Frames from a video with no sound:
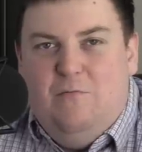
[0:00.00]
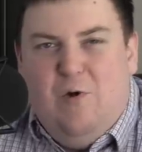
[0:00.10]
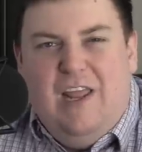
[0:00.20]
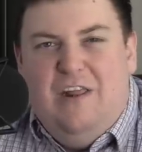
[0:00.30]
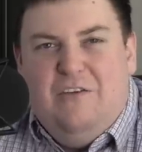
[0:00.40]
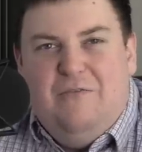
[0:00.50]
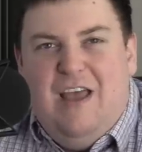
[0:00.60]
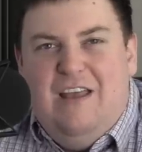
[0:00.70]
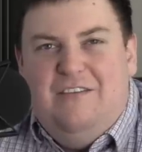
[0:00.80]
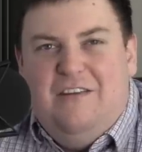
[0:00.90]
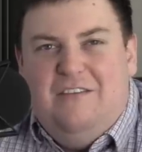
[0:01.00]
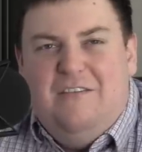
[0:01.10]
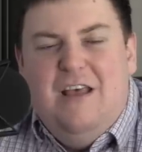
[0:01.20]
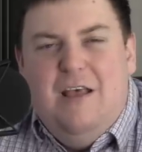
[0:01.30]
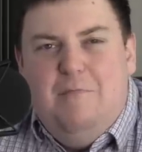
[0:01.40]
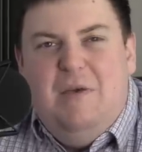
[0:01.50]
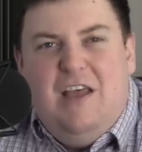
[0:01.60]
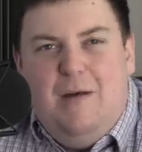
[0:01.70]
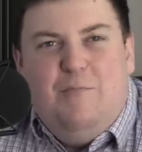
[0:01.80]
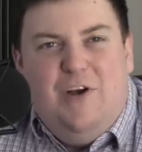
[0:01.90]
Ricky Gervais has
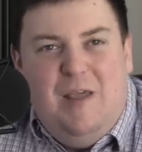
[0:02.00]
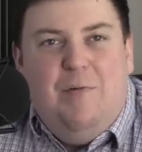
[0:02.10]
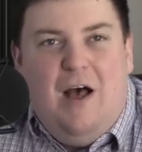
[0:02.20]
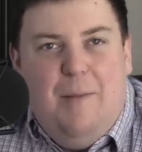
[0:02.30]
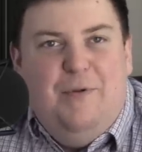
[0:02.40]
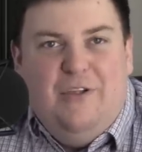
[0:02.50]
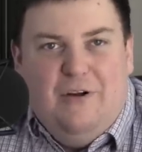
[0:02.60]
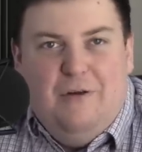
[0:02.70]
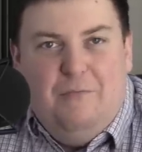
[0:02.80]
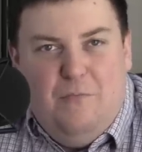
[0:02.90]
become pretty popular,